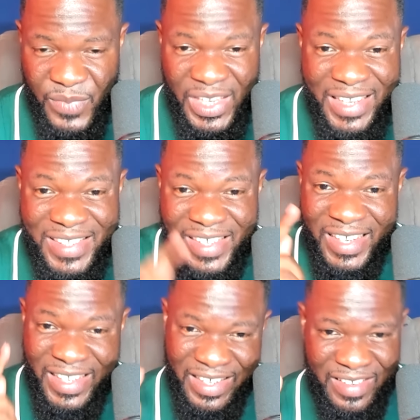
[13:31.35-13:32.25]
is
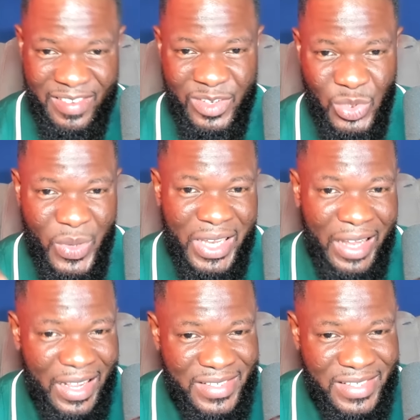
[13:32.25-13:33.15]
key to a
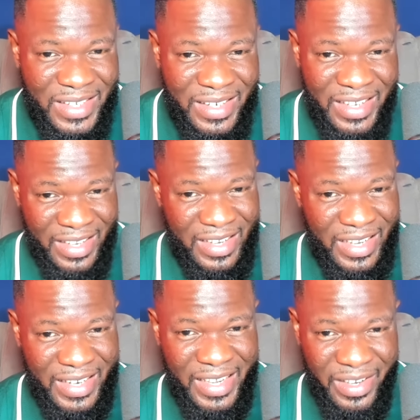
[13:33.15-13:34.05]
lasting
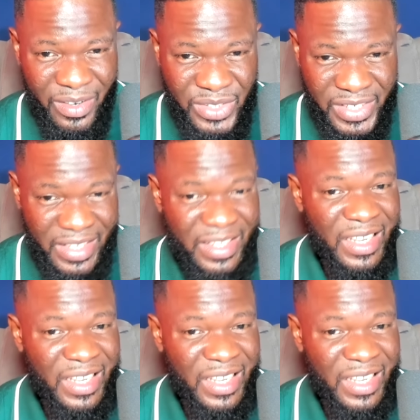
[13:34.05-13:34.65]
and a healthy,